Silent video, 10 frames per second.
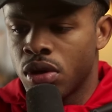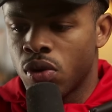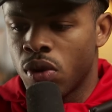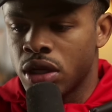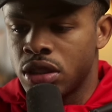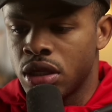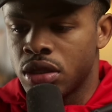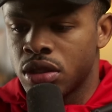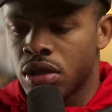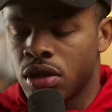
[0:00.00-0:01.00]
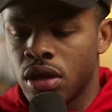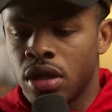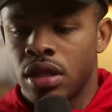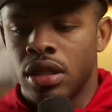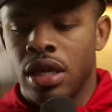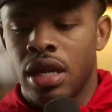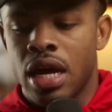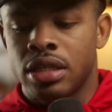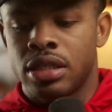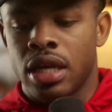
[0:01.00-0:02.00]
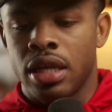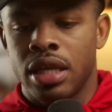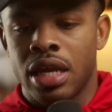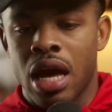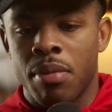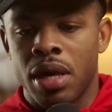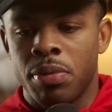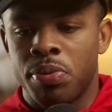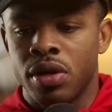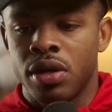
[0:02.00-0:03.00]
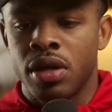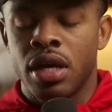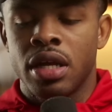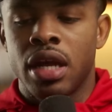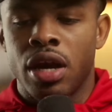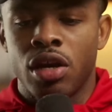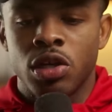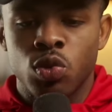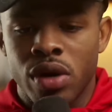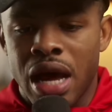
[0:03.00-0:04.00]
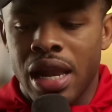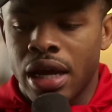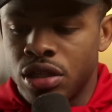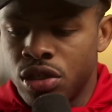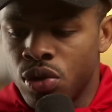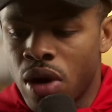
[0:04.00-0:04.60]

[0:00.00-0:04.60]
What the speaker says: Watch this. Then I may put, now here's what I like to do. I